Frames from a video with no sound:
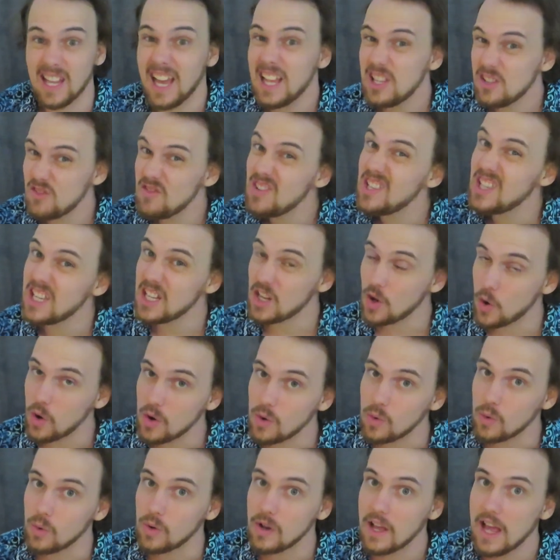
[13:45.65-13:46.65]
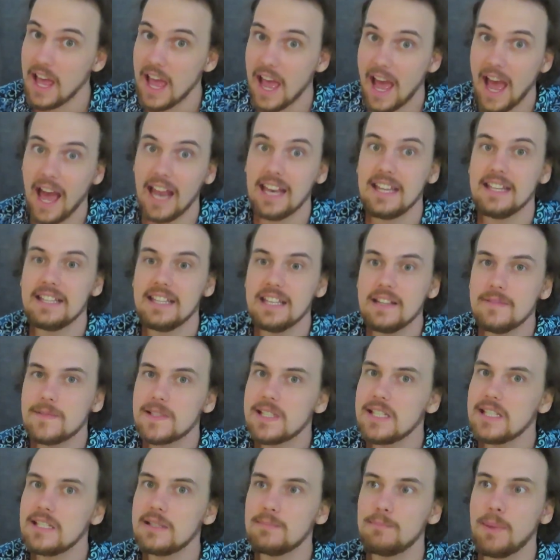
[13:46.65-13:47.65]
That's really cool, and it
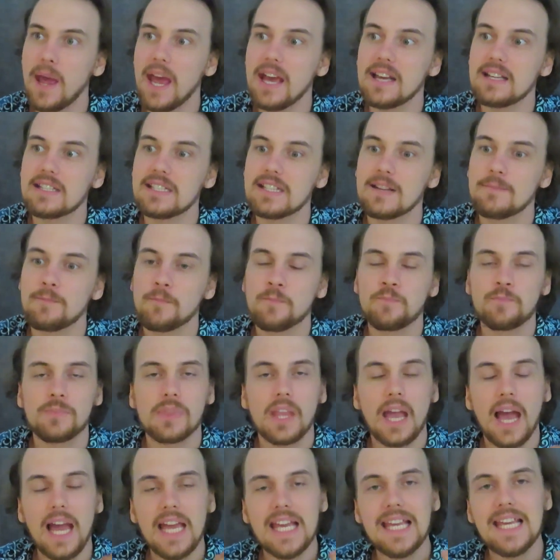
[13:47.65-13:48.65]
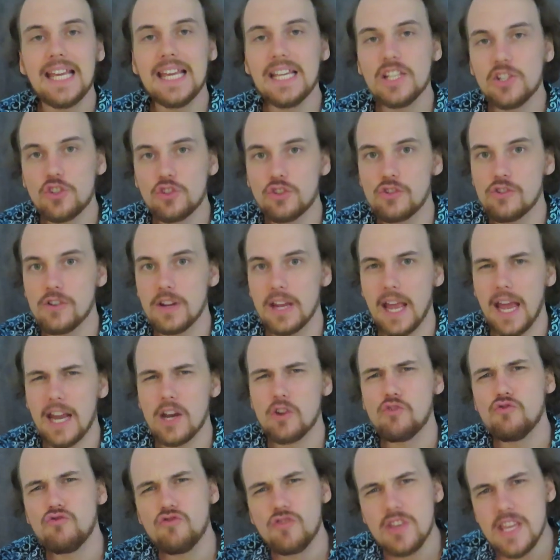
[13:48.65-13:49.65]
gives these pecs a history
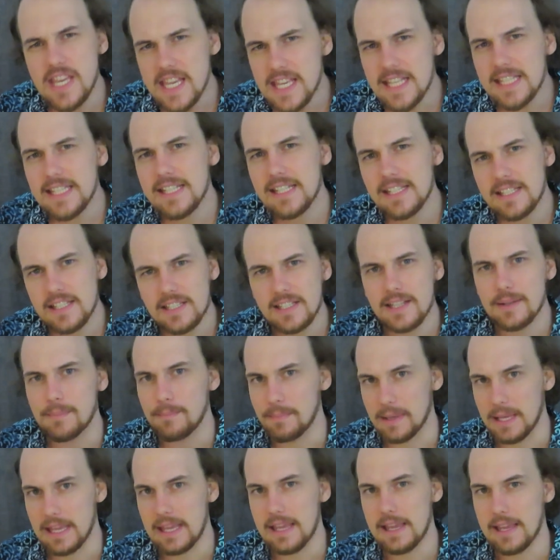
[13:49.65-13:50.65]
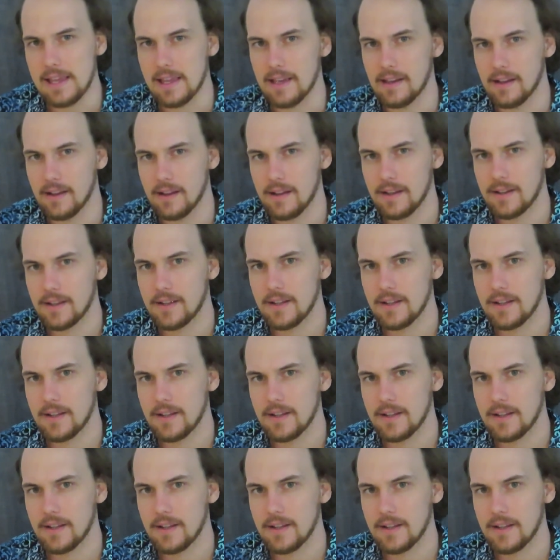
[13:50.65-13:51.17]
and a reason to be here.